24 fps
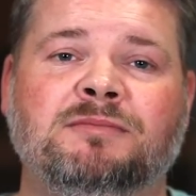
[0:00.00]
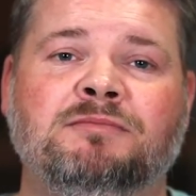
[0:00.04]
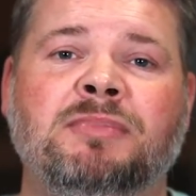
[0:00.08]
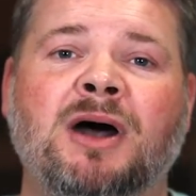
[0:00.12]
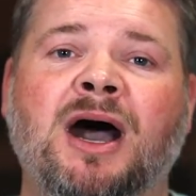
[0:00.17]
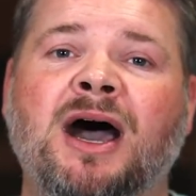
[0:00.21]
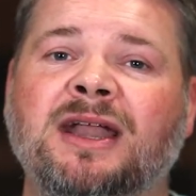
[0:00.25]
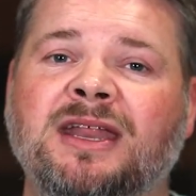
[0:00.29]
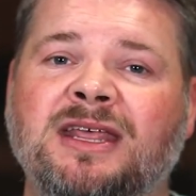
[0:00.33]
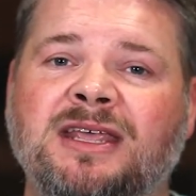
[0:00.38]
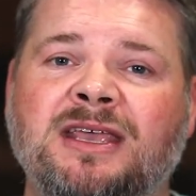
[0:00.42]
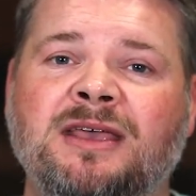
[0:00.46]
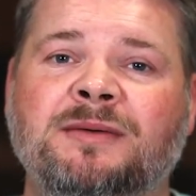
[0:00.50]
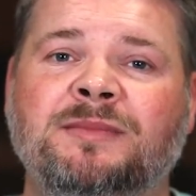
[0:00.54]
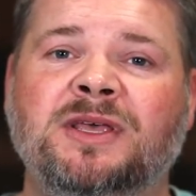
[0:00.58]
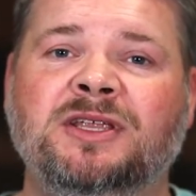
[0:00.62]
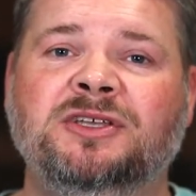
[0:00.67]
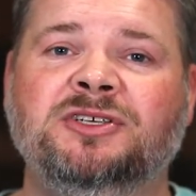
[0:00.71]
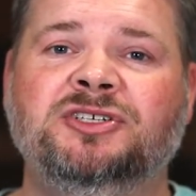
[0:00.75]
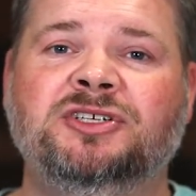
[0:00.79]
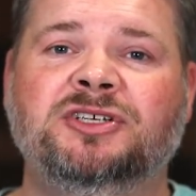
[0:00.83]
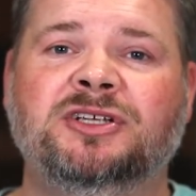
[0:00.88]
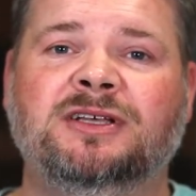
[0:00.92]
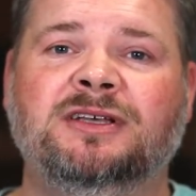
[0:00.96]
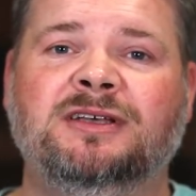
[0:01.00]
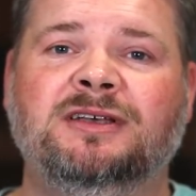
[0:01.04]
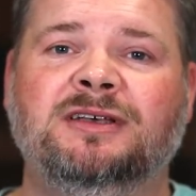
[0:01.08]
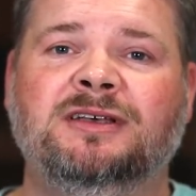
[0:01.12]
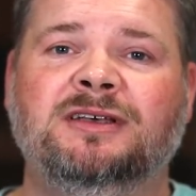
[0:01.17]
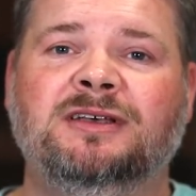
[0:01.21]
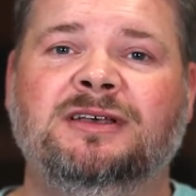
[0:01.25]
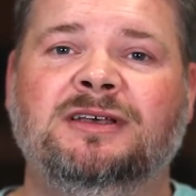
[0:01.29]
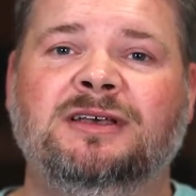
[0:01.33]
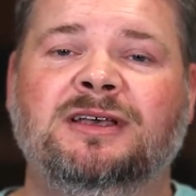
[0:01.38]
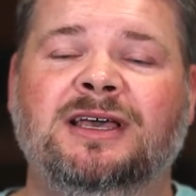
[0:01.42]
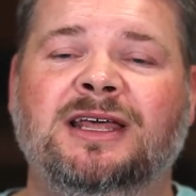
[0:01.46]
body image,
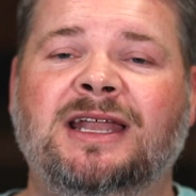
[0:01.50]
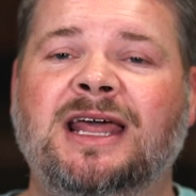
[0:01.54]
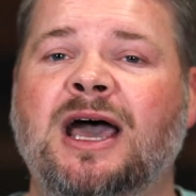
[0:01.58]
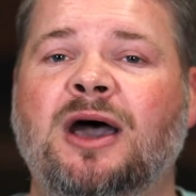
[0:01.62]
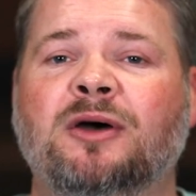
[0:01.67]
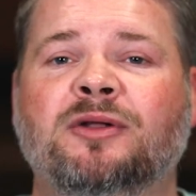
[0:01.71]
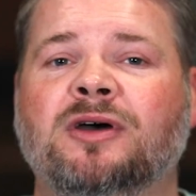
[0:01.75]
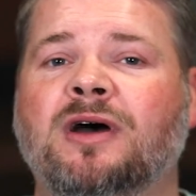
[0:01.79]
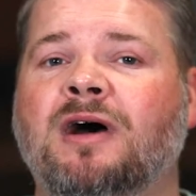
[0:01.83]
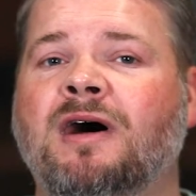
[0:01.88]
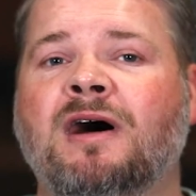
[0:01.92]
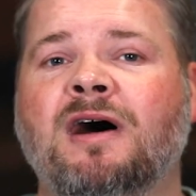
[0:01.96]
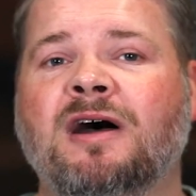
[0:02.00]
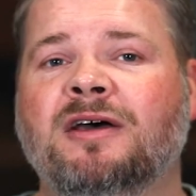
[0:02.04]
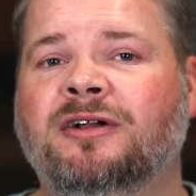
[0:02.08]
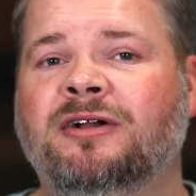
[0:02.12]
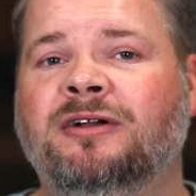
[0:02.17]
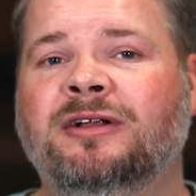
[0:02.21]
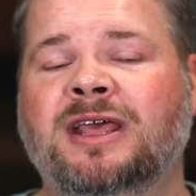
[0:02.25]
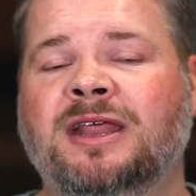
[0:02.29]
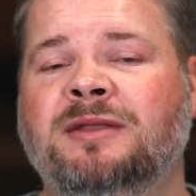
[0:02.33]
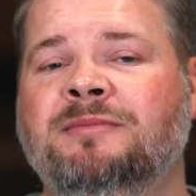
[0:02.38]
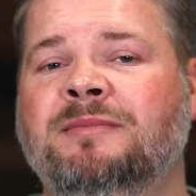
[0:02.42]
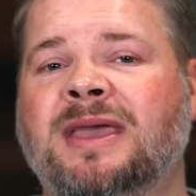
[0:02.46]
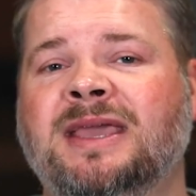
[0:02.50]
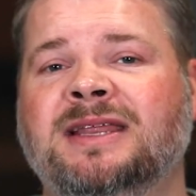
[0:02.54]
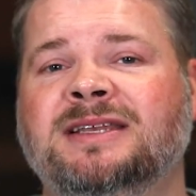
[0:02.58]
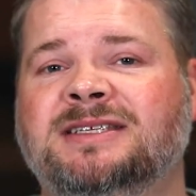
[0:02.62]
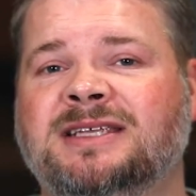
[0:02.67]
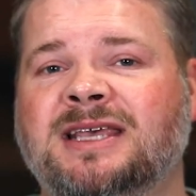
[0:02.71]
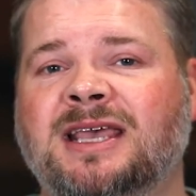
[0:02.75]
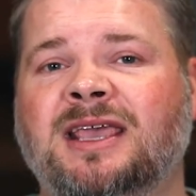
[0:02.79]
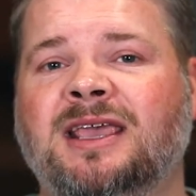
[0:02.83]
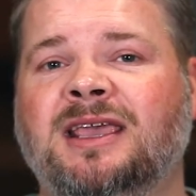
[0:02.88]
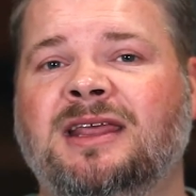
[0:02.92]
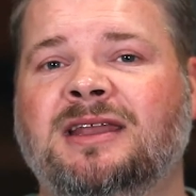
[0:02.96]
and how to honor and
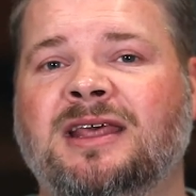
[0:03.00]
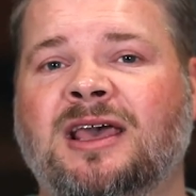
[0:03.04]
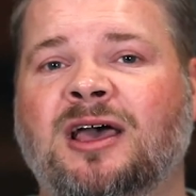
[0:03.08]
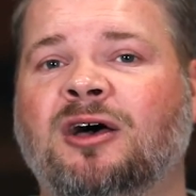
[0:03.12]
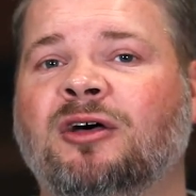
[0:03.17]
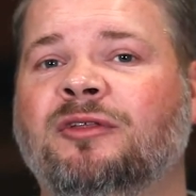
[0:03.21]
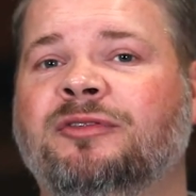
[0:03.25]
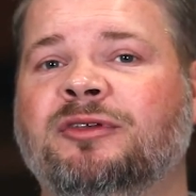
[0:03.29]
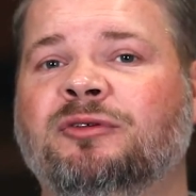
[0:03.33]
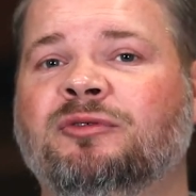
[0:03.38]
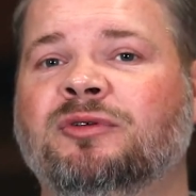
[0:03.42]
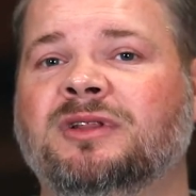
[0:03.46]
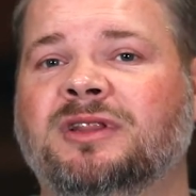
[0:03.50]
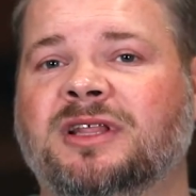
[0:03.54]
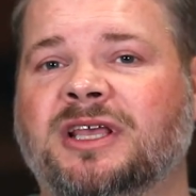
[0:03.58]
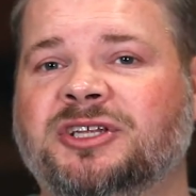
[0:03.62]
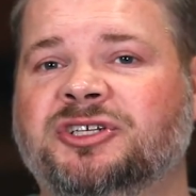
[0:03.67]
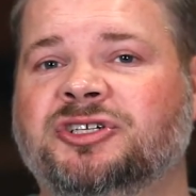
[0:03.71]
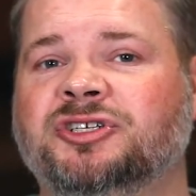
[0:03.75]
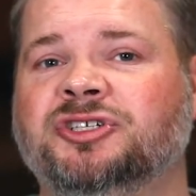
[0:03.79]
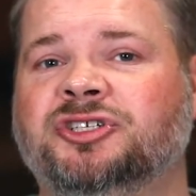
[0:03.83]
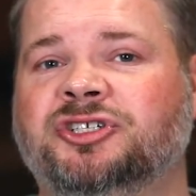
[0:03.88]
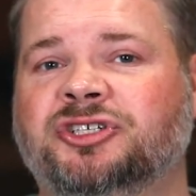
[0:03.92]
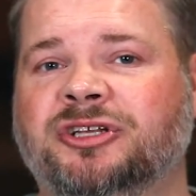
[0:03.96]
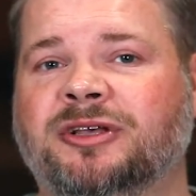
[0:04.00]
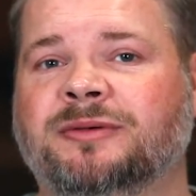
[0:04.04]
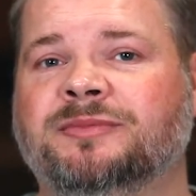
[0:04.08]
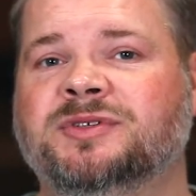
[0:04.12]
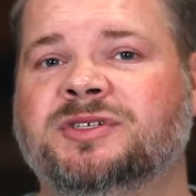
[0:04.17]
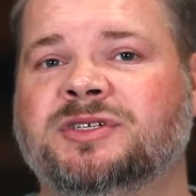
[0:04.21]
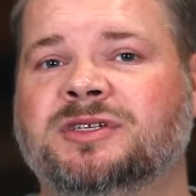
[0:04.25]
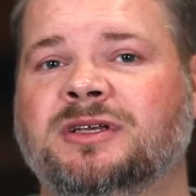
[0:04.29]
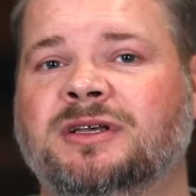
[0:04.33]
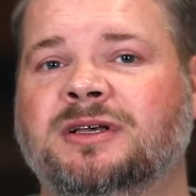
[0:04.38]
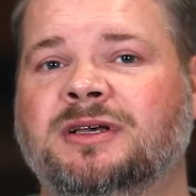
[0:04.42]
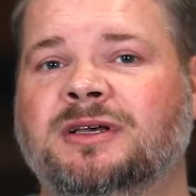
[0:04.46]
maintain healthy
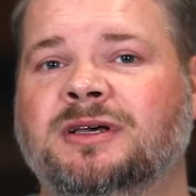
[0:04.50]
relationships